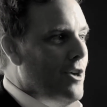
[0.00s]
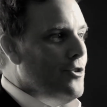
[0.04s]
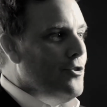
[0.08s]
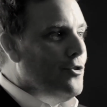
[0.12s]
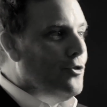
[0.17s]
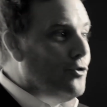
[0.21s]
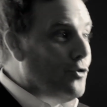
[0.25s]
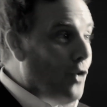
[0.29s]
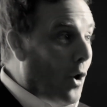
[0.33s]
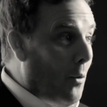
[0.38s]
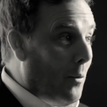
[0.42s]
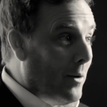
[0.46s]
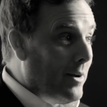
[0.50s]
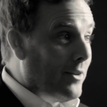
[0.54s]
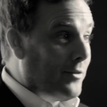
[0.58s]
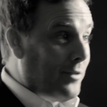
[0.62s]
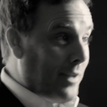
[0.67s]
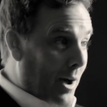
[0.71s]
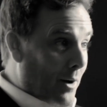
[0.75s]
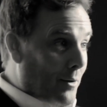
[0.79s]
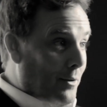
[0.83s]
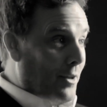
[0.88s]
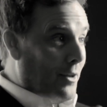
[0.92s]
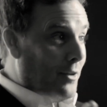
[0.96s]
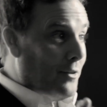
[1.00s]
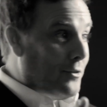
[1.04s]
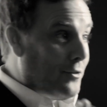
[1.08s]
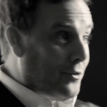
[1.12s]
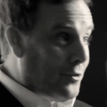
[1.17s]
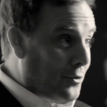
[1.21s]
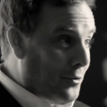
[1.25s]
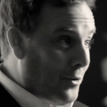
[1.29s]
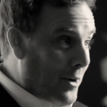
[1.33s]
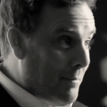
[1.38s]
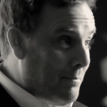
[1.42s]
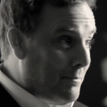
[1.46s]
You don't wanna sound
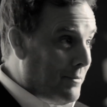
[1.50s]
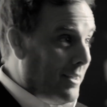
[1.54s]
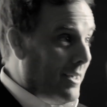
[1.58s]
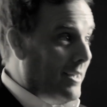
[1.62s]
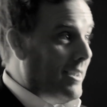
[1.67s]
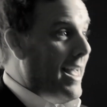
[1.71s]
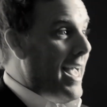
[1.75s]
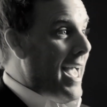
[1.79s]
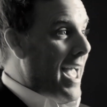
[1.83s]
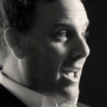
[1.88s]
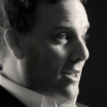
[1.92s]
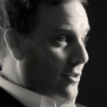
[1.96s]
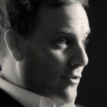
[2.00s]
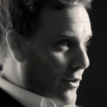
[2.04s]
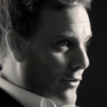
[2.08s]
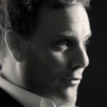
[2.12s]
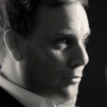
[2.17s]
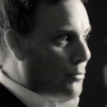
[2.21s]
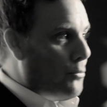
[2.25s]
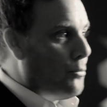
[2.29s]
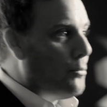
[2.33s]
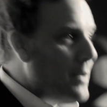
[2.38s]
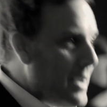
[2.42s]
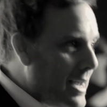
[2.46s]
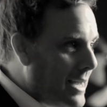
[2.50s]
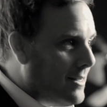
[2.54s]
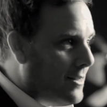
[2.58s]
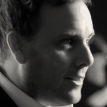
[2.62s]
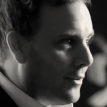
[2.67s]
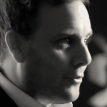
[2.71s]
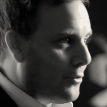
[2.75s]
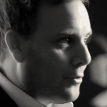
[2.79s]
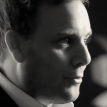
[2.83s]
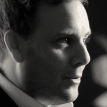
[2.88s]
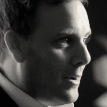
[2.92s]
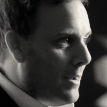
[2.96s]
scripted and just read the
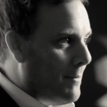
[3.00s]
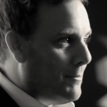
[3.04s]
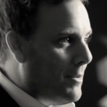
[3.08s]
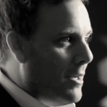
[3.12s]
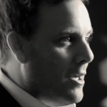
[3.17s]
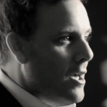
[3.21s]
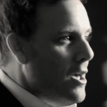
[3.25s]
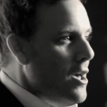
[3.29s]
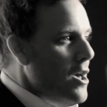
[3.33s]
script.